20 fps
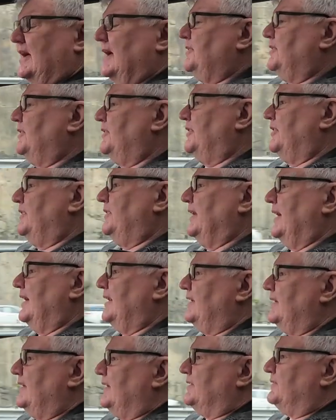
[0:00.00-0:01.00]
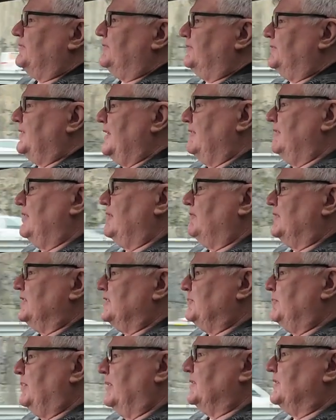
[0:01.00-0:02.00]
Other than that, it's very
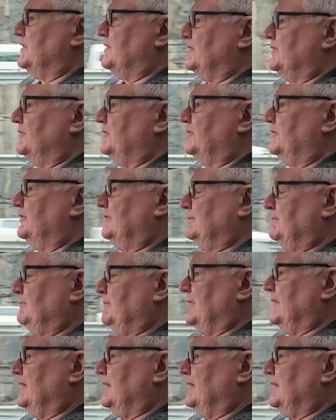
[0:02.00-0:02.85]
responsive,